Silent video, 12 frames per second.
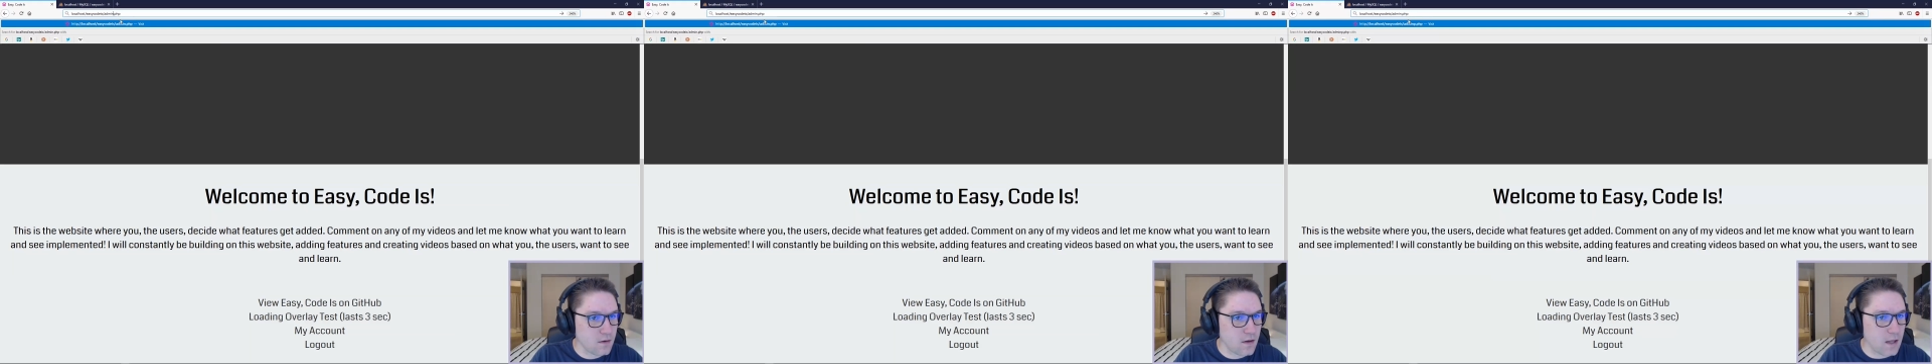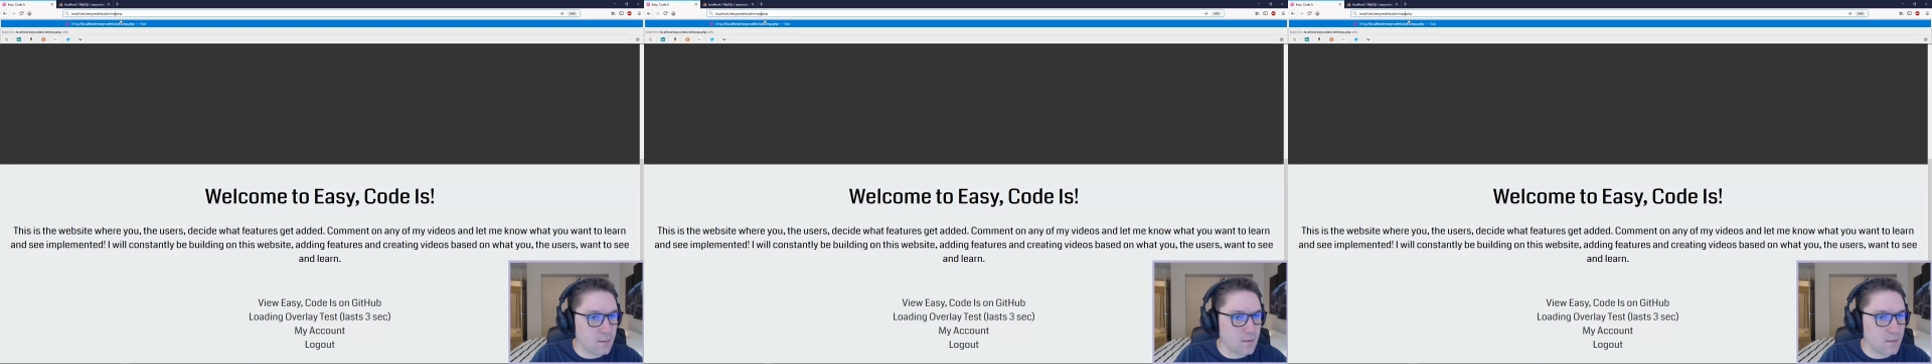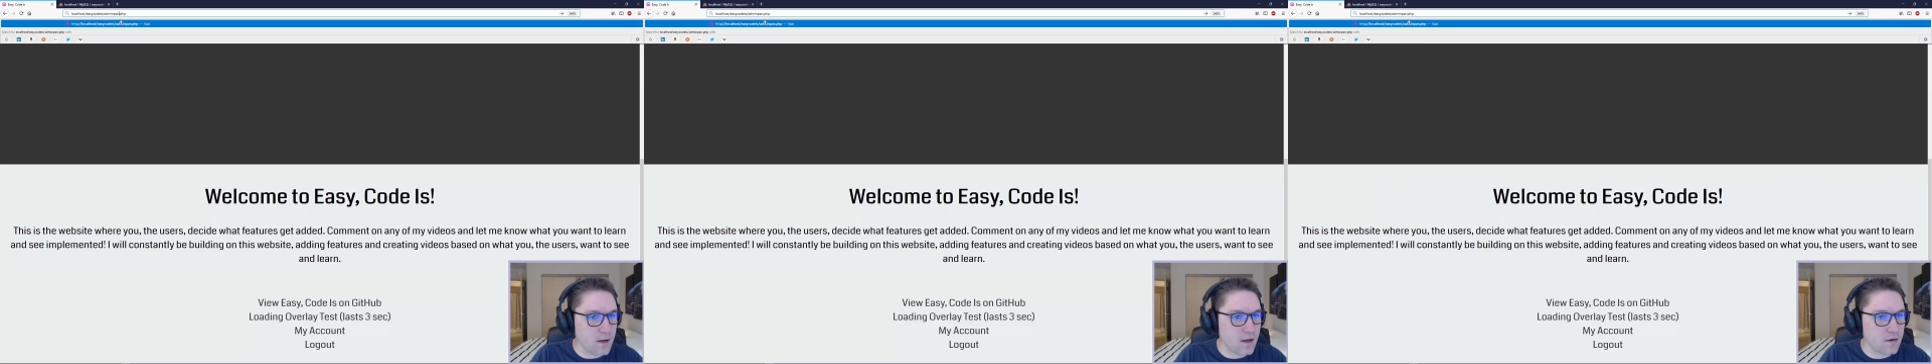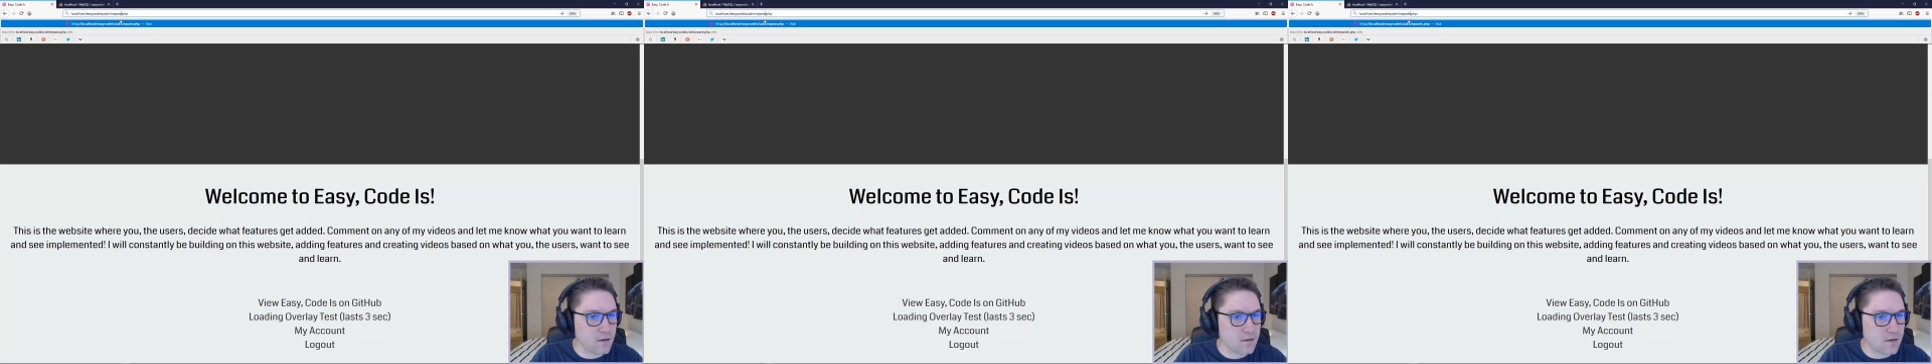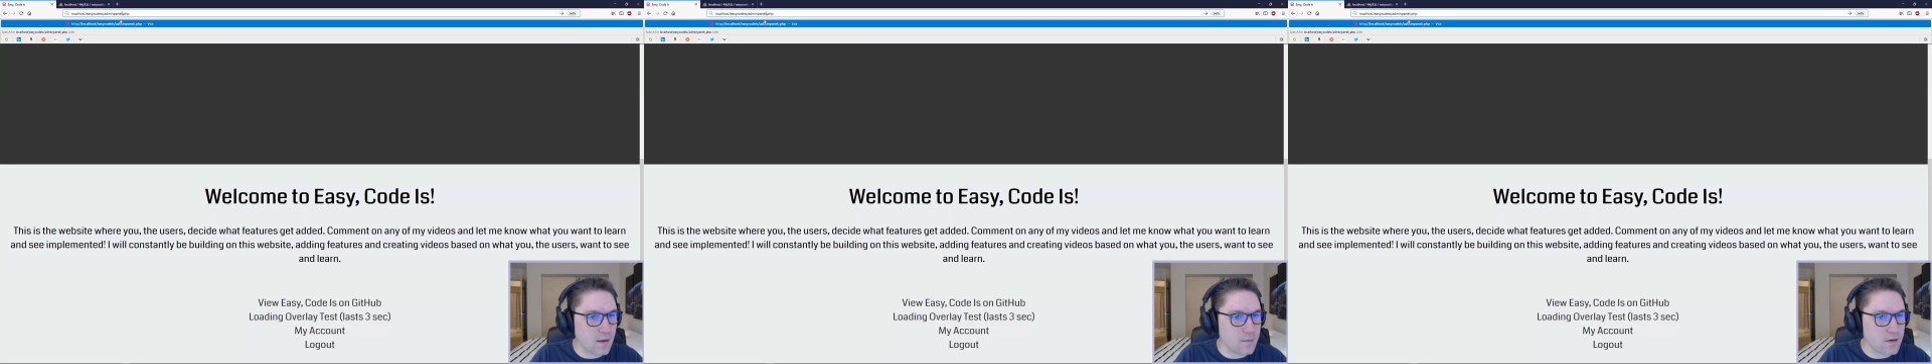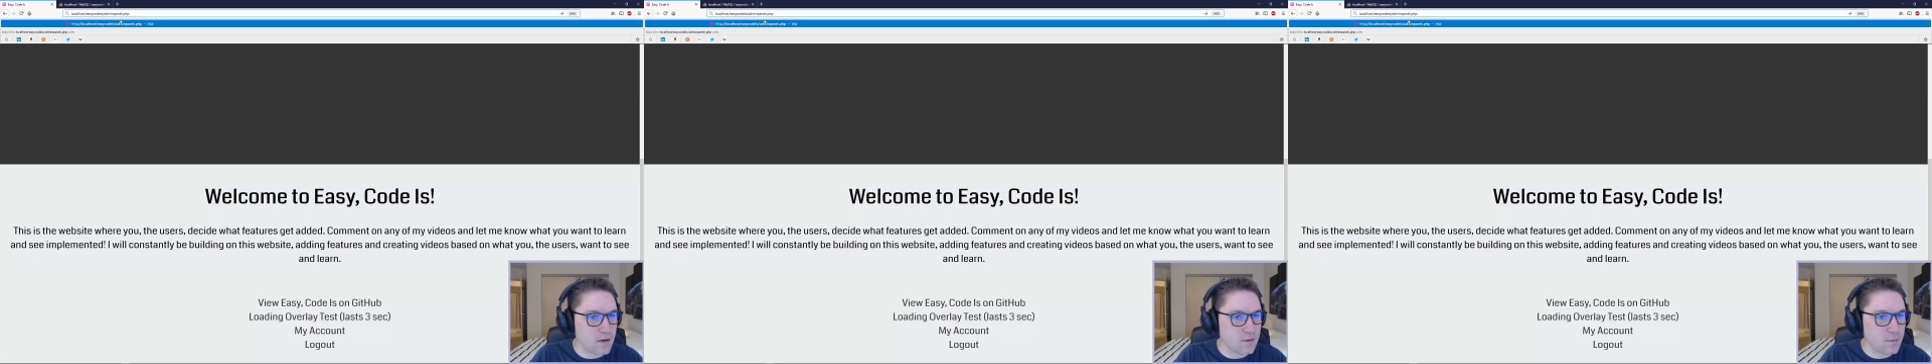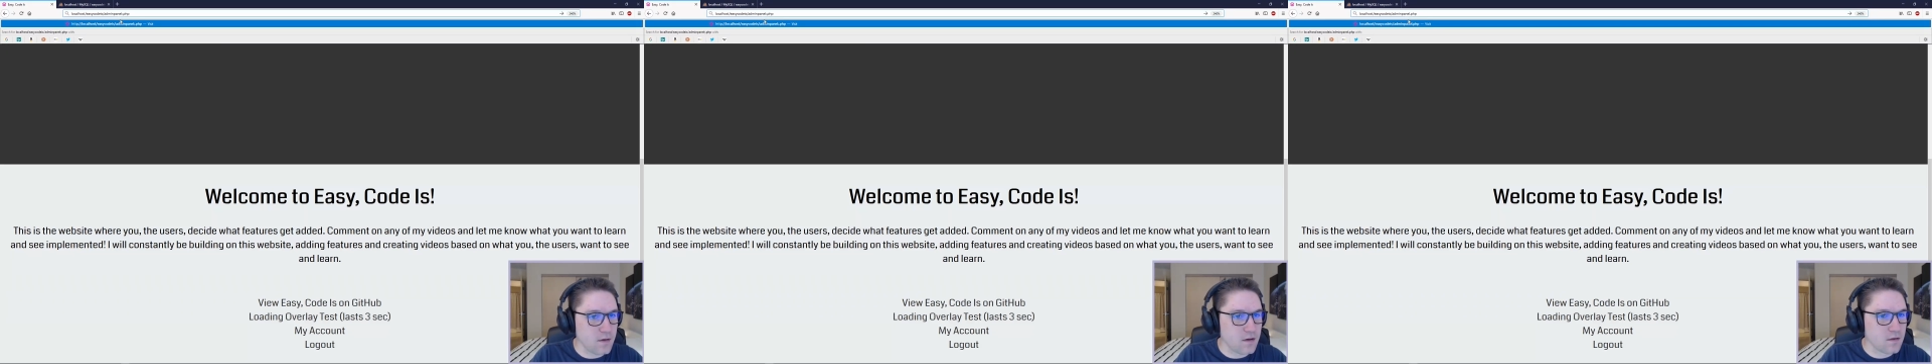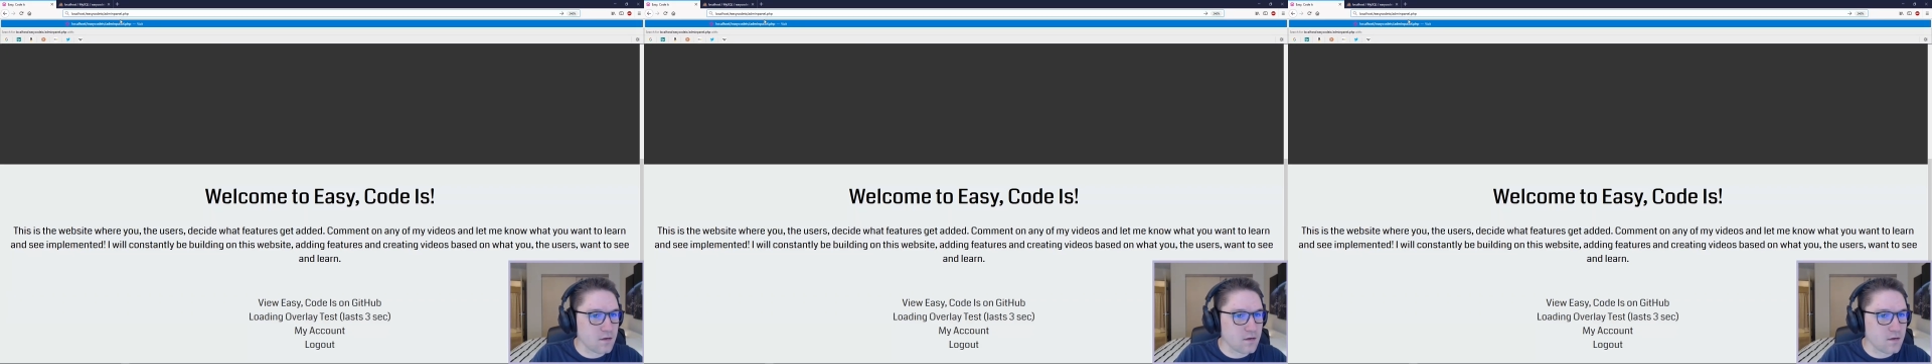adminpanel.php,